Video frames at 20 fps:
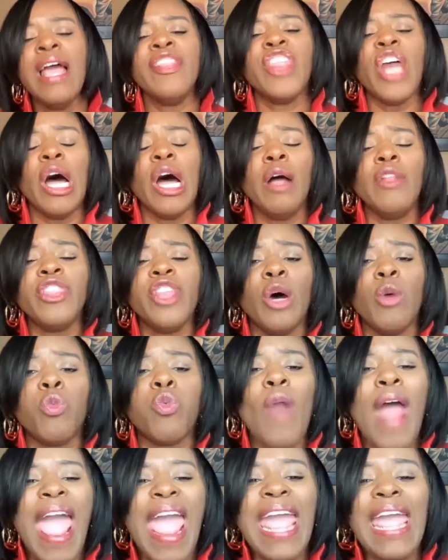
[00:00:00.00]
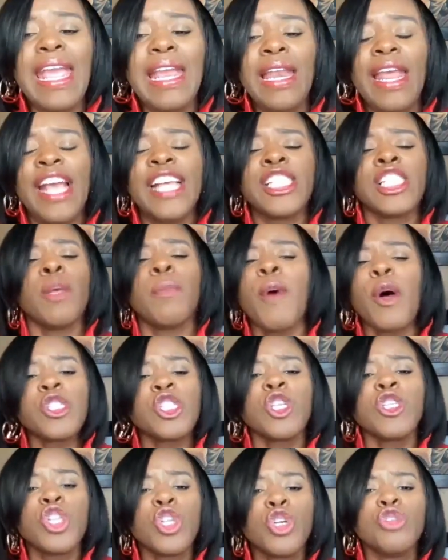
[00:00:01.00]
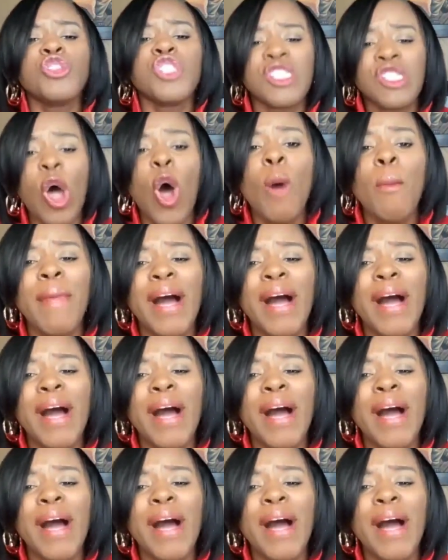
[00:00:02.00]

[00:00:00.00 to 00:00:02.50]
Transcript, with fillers: The the rain is supposed to do so